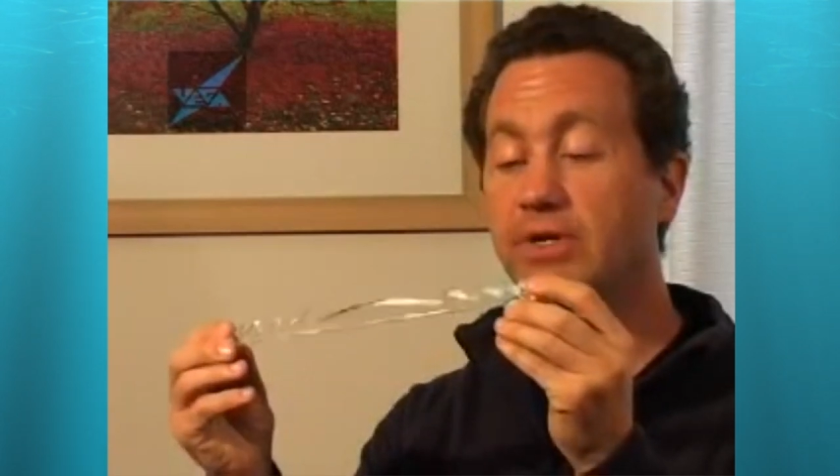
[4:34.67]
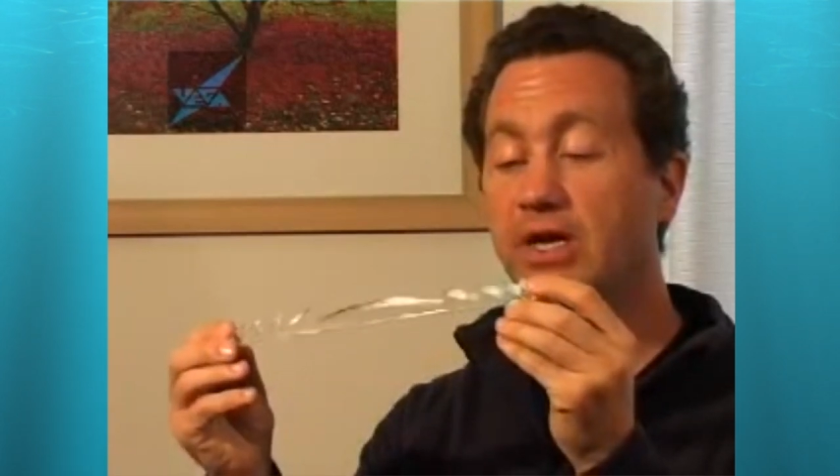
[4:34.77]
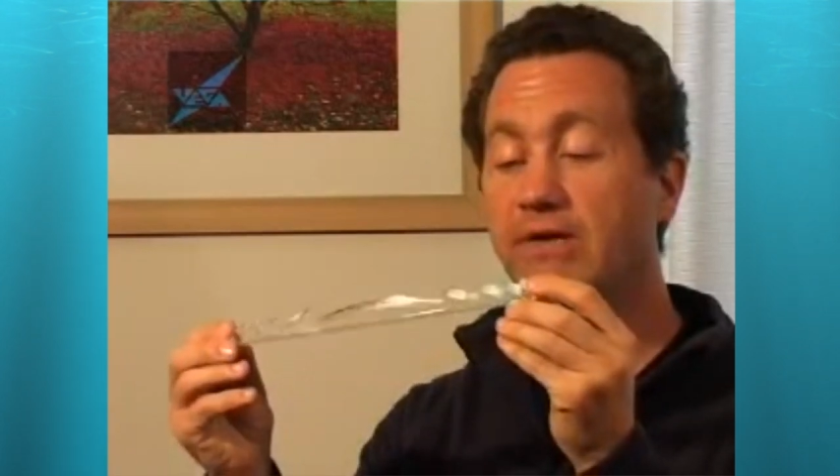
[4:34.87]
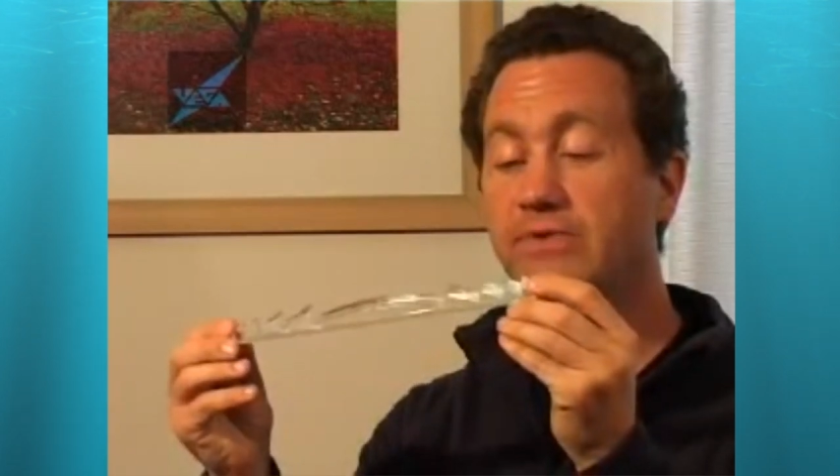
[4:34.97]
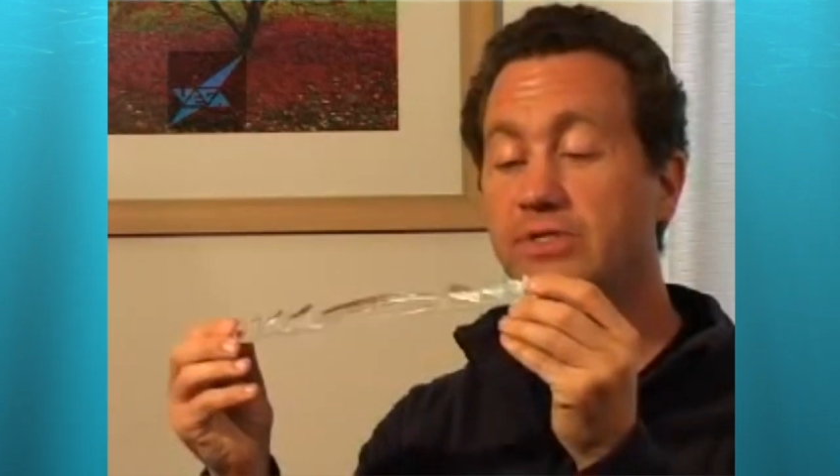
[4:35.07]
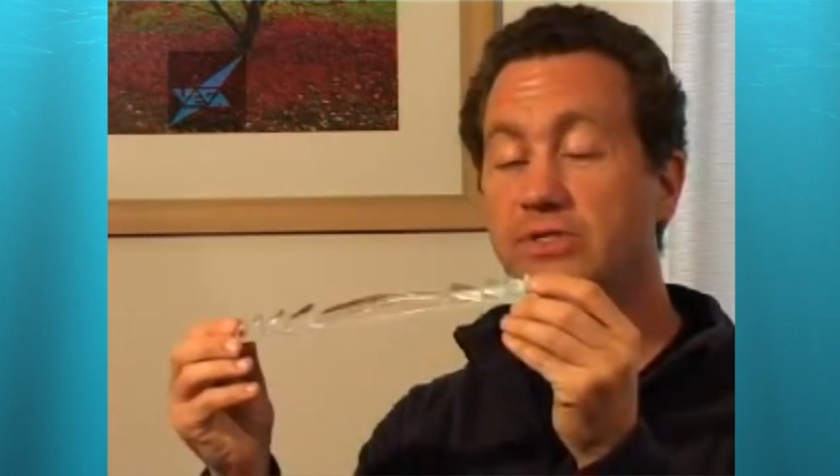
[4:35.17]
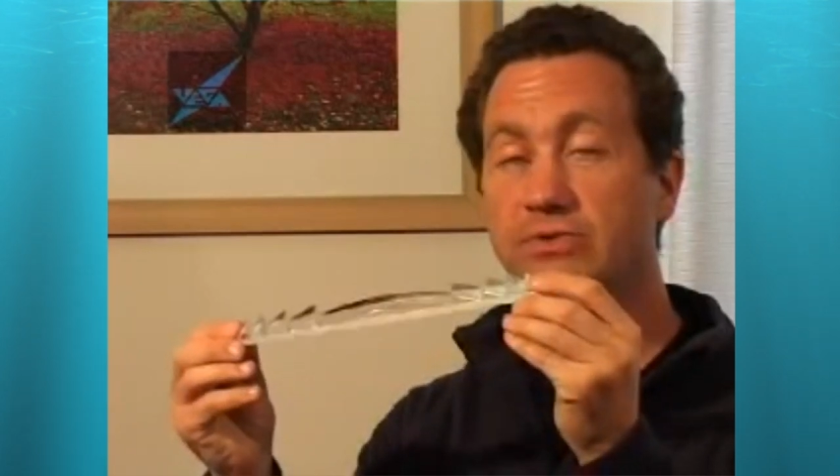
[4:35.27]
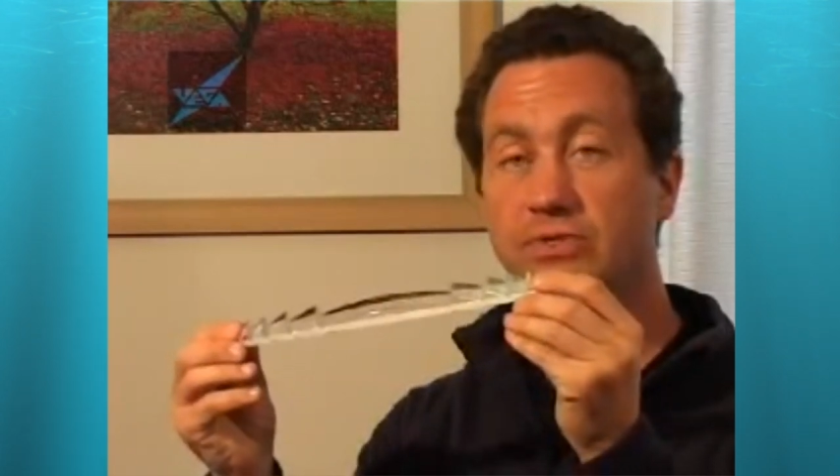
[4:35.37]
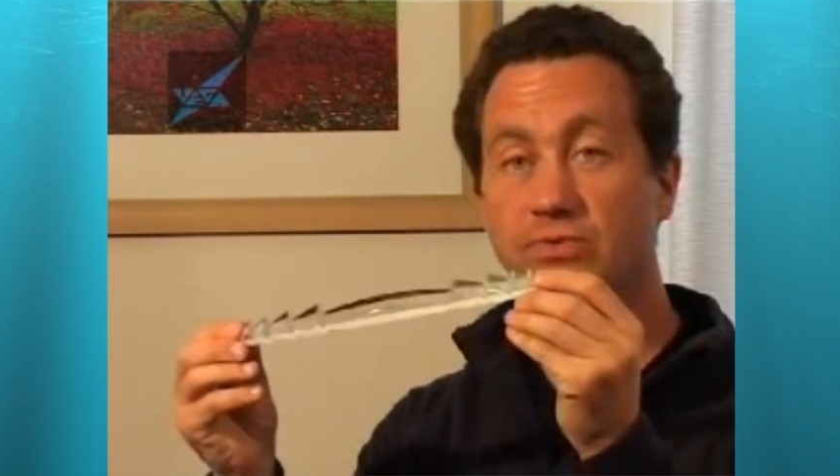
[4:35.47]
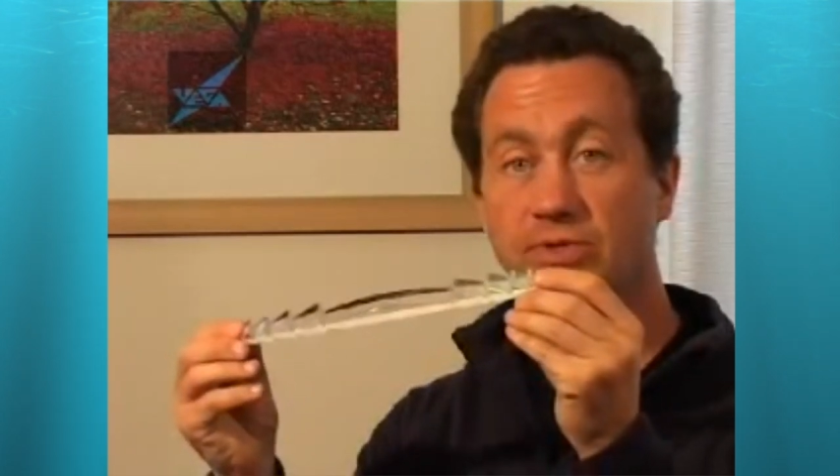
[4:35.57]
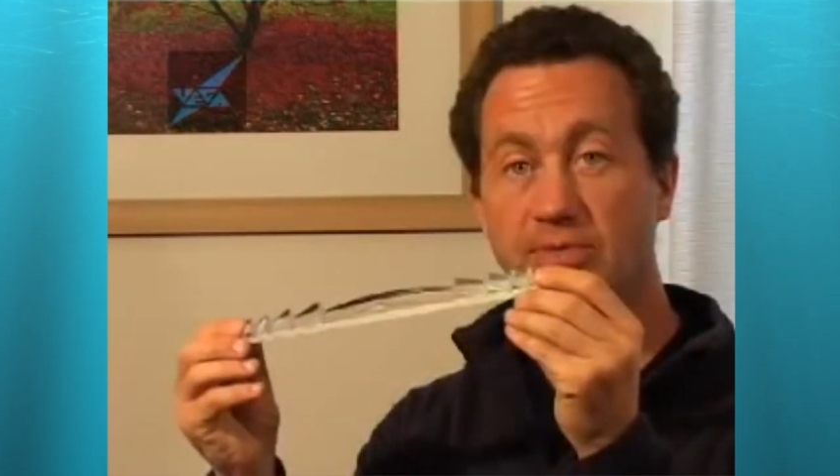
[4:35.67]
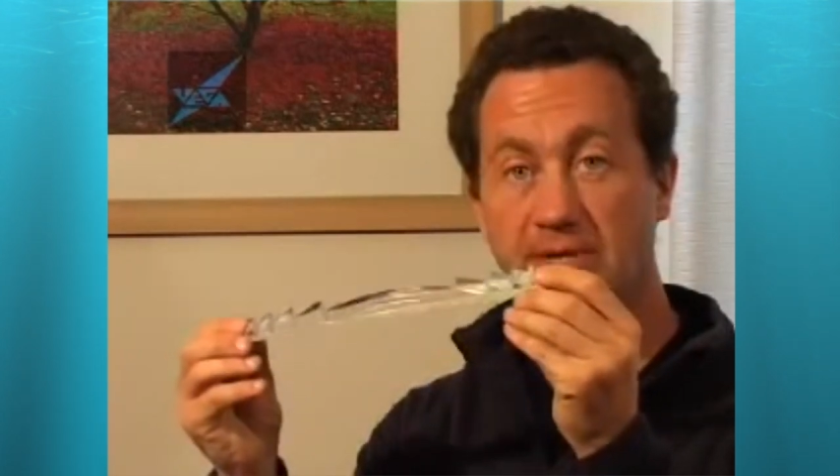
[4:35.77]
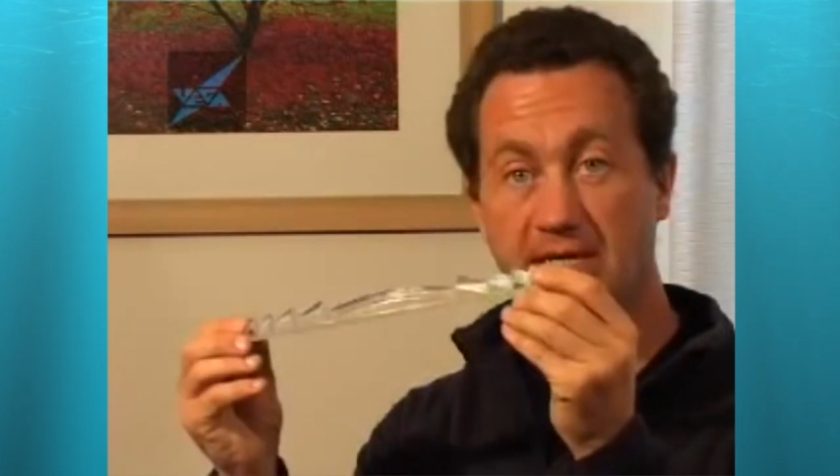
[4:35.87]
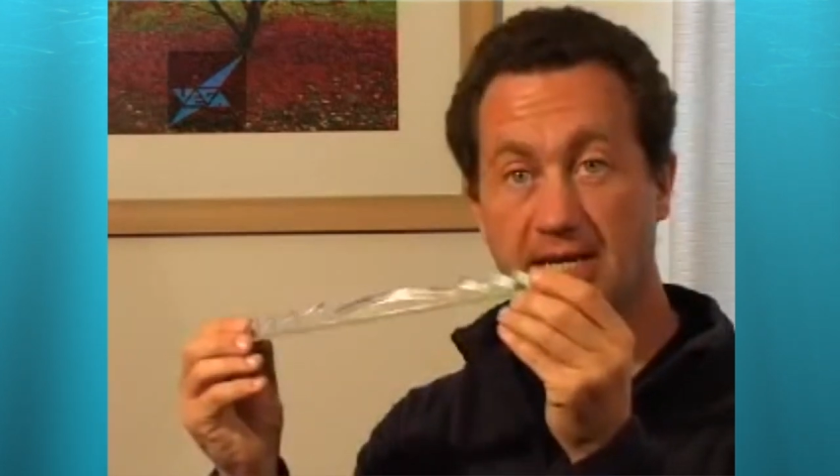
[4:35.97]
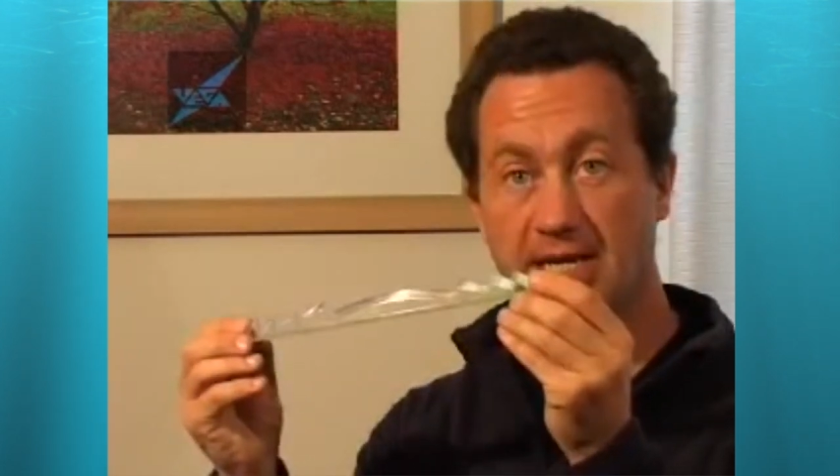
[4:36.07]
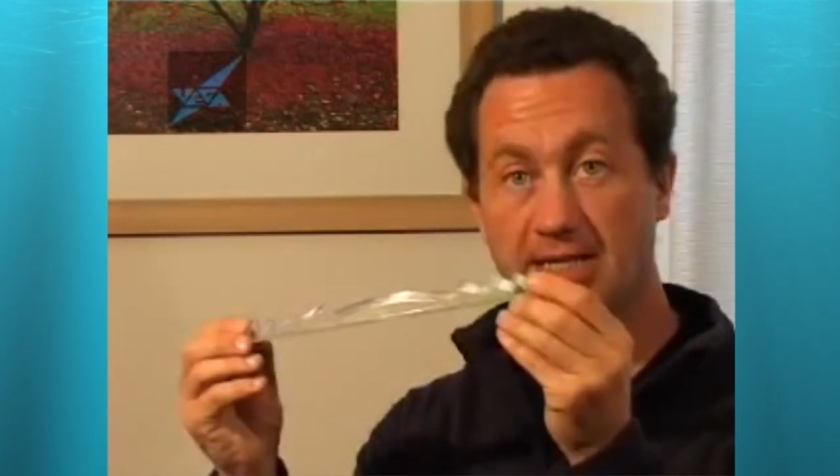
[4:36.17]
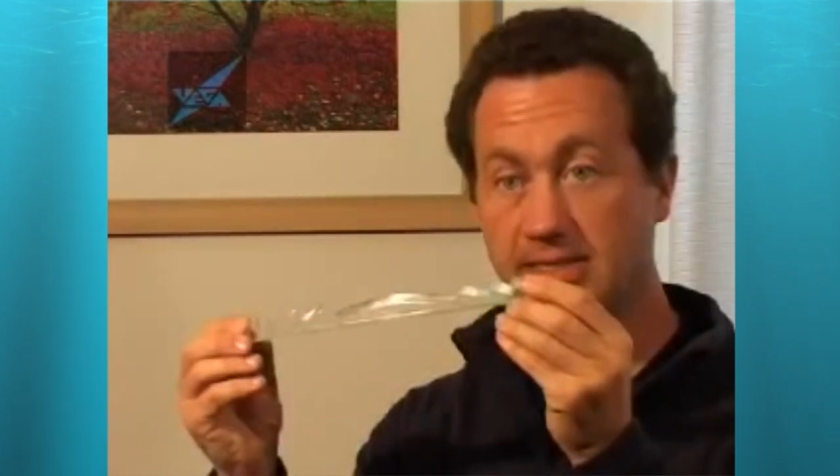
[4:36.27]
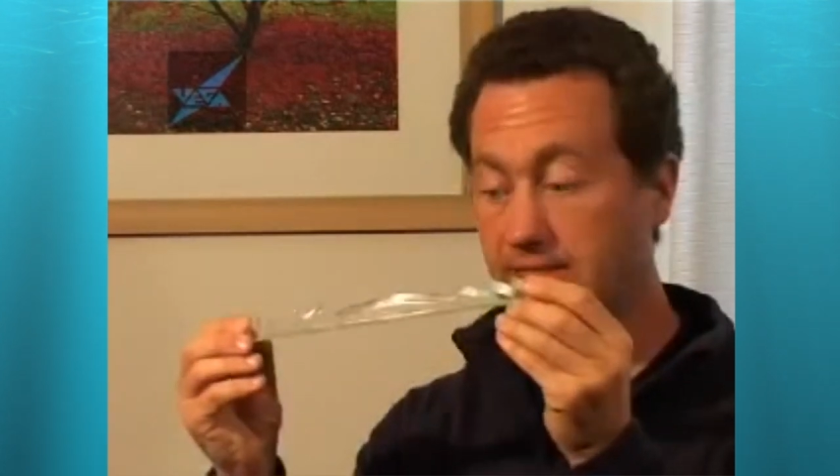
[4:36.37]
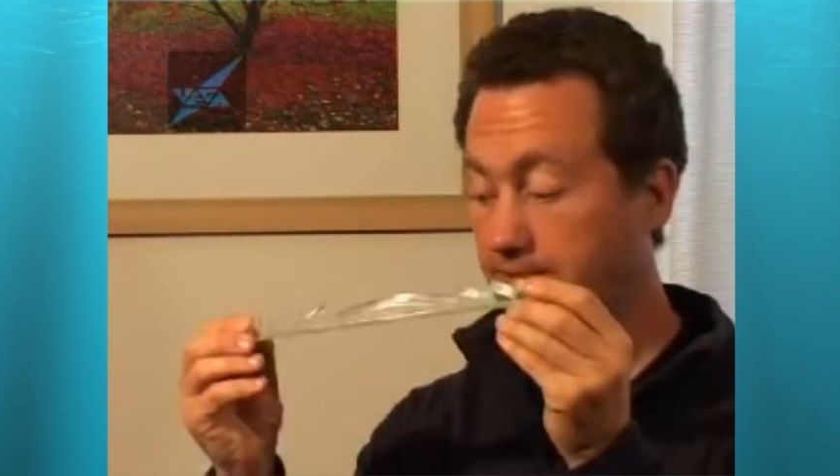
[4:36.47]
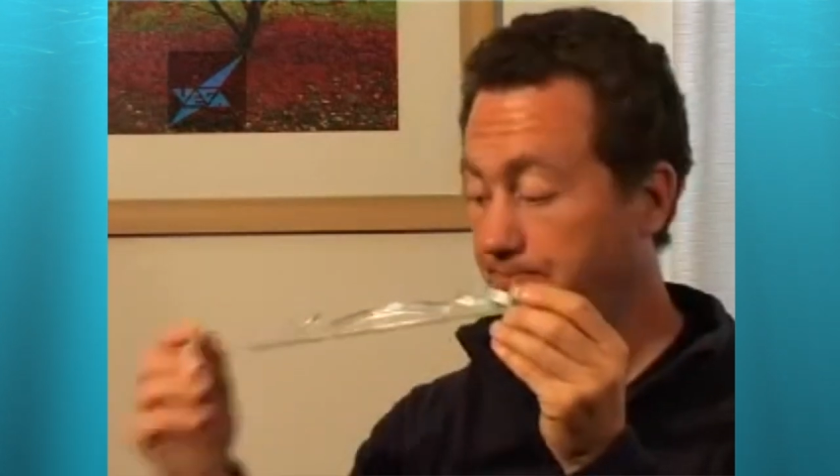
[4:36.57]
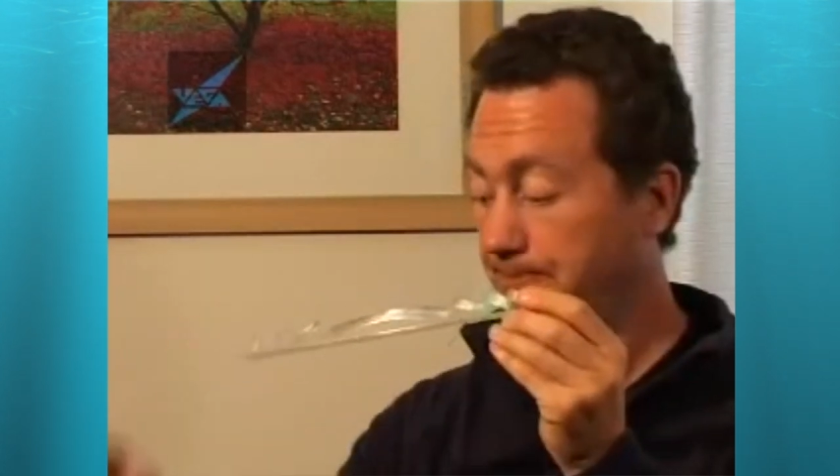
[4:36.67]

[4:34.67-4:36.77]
curvature as with the big lens